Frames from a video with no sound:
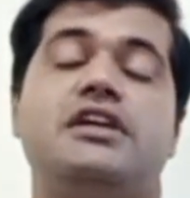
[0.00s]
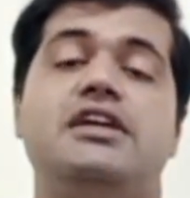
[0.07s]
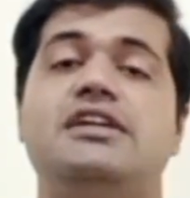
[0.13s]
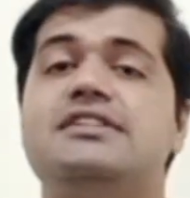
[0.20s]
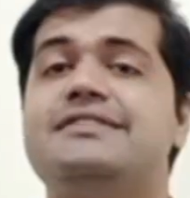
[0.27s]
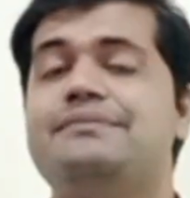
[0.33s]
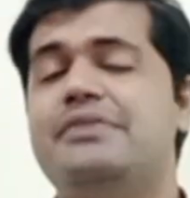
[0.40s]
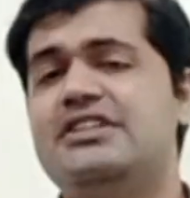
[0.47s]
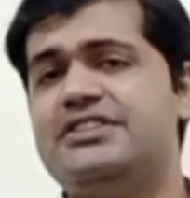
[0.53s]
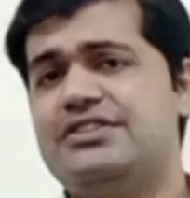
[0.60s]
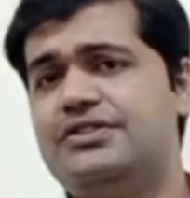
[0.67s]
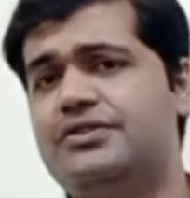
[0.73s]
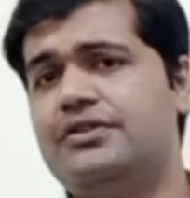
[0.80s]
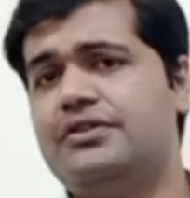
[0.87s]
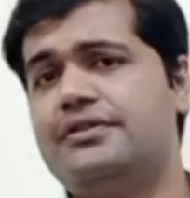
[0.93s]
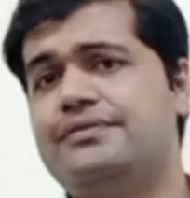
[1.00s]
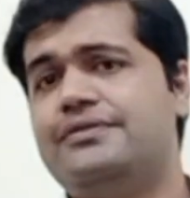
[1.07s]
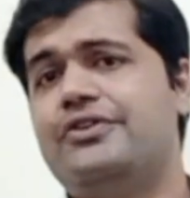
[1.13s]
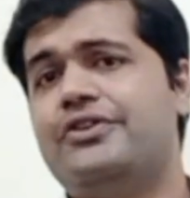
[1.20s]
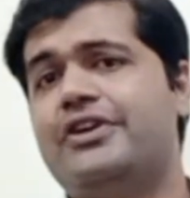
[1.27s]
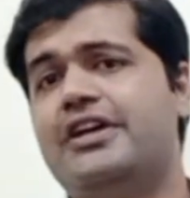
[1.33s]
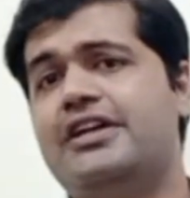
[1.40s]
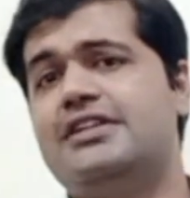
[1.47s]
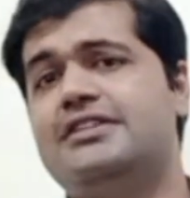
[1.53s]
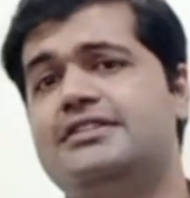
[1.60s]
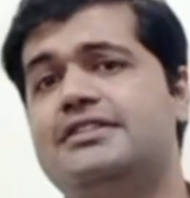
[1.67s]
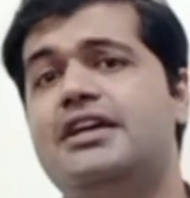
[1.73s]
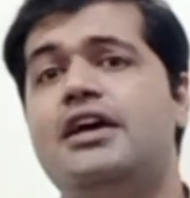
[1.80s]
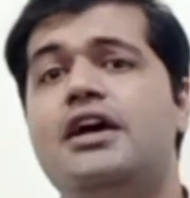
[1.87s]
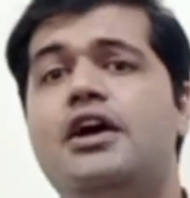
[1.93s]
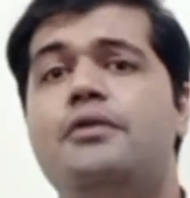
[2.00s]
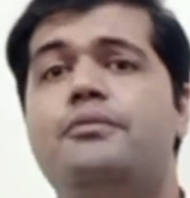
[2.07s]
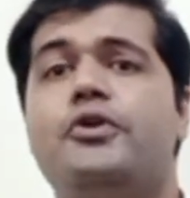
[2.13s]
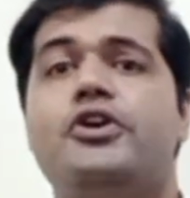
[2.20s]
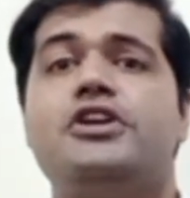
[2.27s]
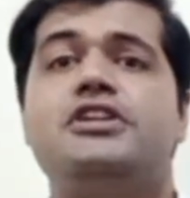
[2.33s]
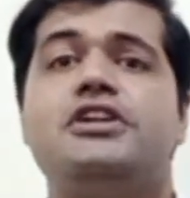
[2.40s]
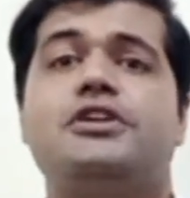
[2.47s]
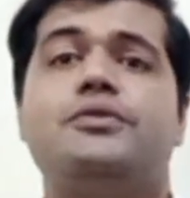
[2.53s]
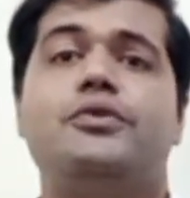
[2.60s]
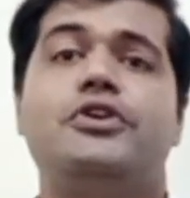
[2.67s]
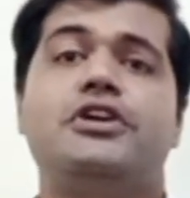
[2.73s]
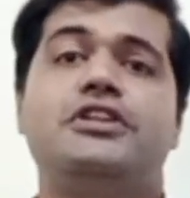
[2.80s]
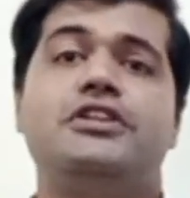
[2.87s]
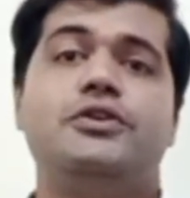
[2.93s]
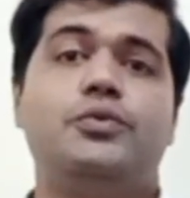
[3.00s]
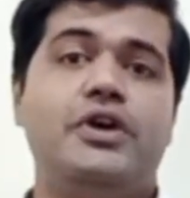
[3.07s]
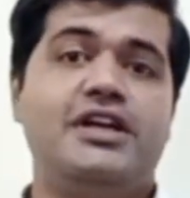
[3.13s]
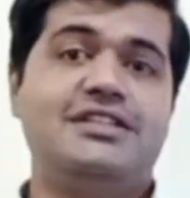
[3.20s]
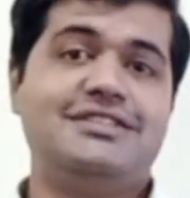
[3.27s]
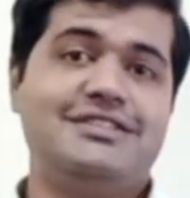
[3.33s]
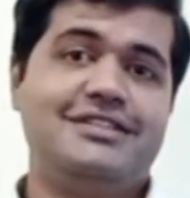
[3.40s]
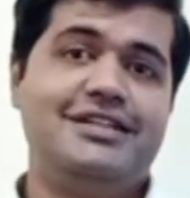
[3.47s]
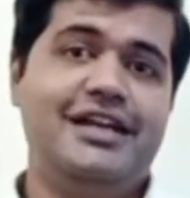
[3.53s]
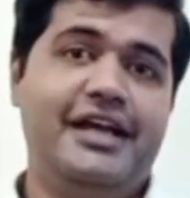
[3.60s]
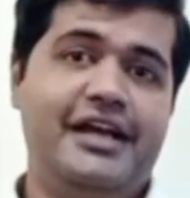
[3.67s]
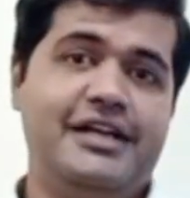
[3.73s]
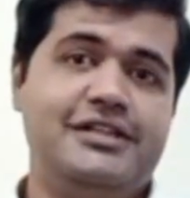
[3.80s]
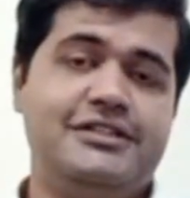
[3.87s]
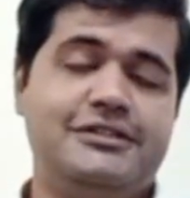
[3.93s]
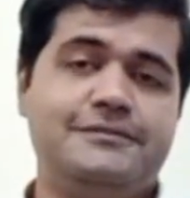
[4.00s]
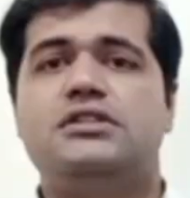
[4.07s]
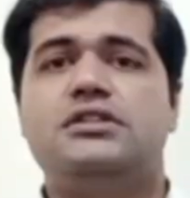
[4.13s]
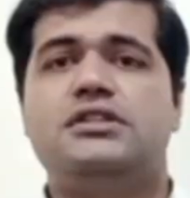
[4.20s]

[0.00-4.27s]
He is best known for his poetic work, The Wasteland.